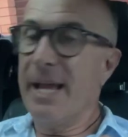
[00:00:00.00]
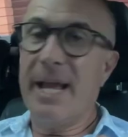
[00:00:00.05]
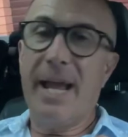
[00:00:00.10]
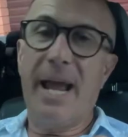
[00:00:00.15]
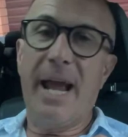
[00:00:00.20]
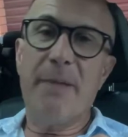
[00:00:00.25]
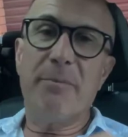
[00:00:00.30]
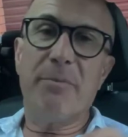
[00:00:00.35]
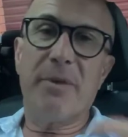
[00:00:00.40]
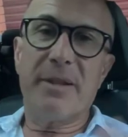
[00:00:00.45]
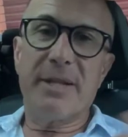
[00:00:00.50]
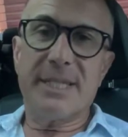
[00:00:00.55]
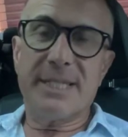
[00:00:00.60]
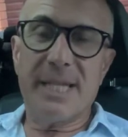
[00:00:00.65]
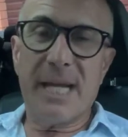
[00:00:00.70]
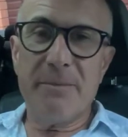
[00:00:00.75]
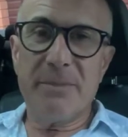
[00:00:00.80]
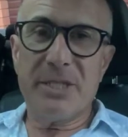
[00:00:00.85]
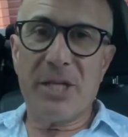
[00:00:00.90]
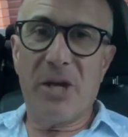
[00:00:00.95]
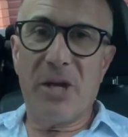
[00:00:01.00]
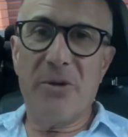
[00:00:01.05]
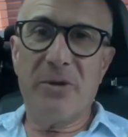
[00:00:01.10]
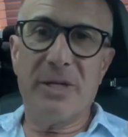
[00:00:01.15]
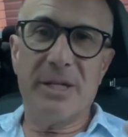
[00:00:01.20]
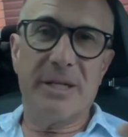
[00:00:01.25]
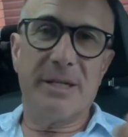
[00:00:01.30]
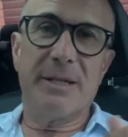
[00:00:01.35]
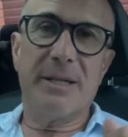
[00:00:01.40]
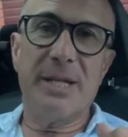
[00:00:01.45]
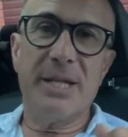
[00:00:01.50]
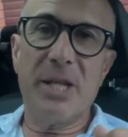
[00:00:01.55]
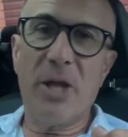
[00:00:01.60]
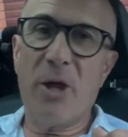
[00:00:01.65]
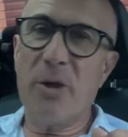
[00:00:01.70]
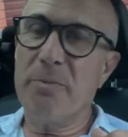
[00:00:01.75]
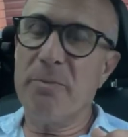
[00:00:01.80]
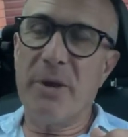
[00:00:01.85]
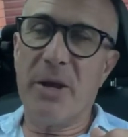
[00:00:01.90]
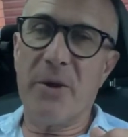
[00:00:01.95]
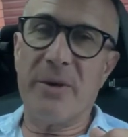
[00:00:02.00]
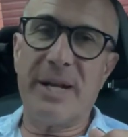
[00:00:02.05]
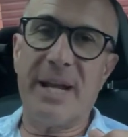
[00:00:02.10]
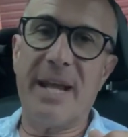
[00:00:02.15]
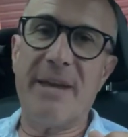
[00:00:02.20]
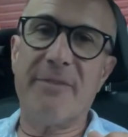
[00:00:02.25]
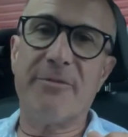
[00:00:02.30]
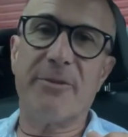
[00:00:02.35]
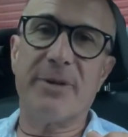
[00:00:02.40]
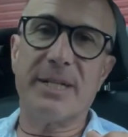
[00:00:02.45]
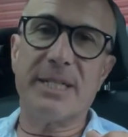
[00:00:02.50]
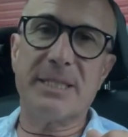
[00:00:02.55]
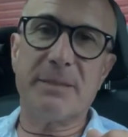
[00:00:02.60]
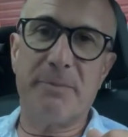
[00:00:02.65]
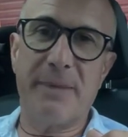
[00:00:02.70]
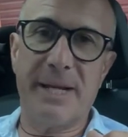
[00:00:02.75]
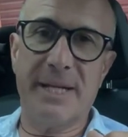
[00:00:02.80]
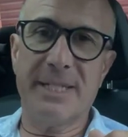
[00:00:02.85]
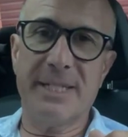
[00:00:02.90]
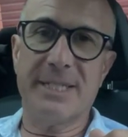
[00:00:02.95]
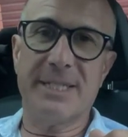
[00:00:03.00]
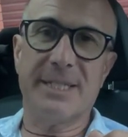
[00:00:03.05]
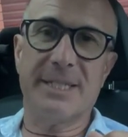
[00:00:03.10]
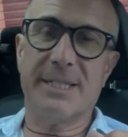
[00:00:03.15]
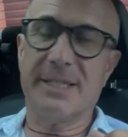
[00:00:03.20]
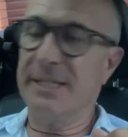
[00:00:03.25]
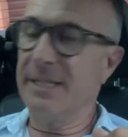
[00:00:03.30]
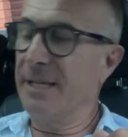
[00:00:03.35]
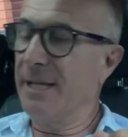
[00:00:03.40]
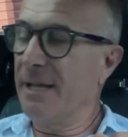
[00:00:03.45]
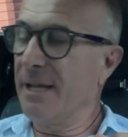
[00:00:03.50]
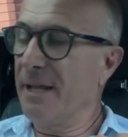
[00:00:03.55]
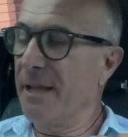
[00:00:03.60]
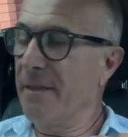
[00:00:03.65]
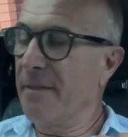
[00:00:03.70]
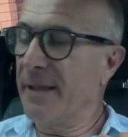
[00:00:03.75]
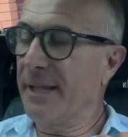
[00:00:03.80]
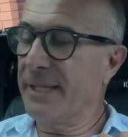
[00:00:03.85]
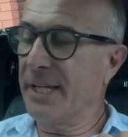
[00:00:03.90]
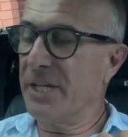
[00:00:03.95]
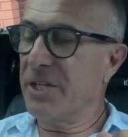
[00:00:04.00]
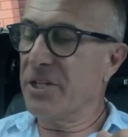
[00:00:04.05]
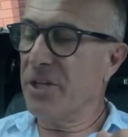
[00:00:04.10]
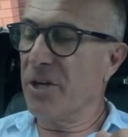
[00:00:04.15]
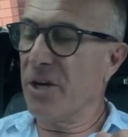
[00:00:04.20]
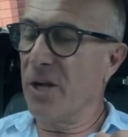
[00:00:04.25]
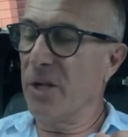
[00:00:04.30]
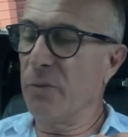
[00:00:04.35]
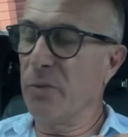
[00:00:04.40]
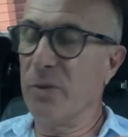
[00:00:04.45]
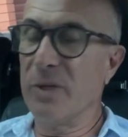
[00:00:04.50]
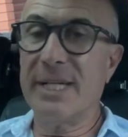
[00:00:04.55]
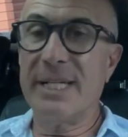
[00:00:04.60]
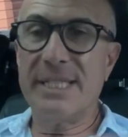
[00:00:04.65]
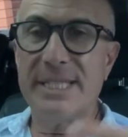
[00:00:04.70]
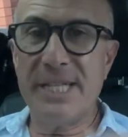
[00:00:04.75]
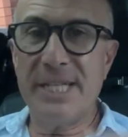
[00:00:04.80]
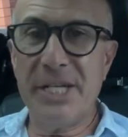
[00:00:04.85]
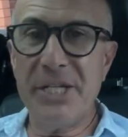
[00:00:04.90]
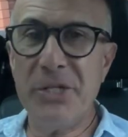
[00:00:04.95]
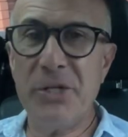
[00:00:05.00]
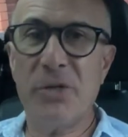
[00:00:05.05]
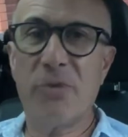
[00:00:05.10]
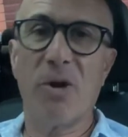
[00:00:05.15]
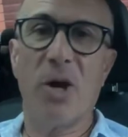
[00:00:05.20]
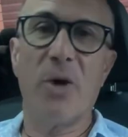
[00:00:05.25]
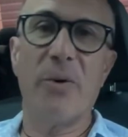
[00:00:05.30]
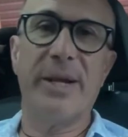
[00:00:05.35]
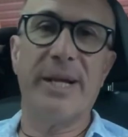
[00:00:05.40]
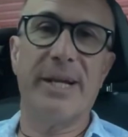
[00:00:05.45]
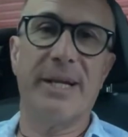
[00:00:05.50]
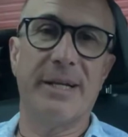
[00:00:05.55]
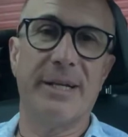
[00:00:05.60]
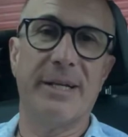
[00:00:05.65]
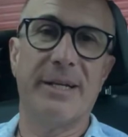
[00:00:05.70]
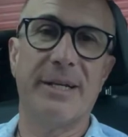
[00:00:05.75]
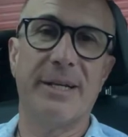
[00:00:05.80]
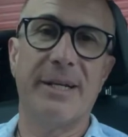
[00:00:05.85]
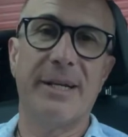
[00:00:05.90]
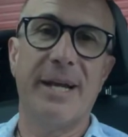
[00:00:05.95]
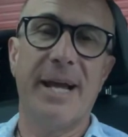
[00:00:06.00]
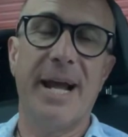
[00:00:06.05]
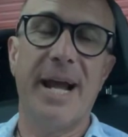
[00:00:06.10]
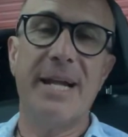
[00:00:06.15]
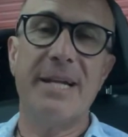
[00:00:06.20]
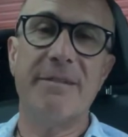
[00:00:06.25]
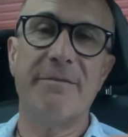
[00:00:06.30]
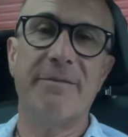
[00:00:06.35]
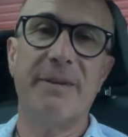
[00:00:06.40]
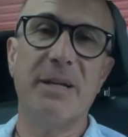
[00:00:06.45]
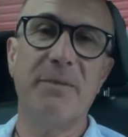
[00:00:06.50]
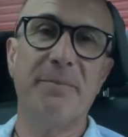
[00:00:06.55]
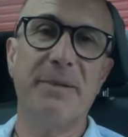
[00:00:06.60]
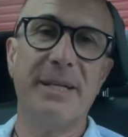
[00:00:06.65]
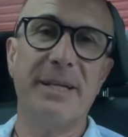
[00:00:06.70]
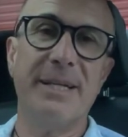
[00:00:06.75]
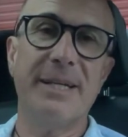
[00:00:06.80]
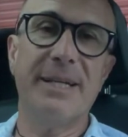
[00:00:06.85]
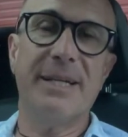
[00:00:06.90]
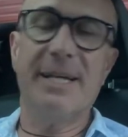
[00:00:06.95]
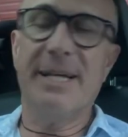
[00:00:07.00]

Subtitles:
And by the same token, no parent ever expects that their child will continue growing and developing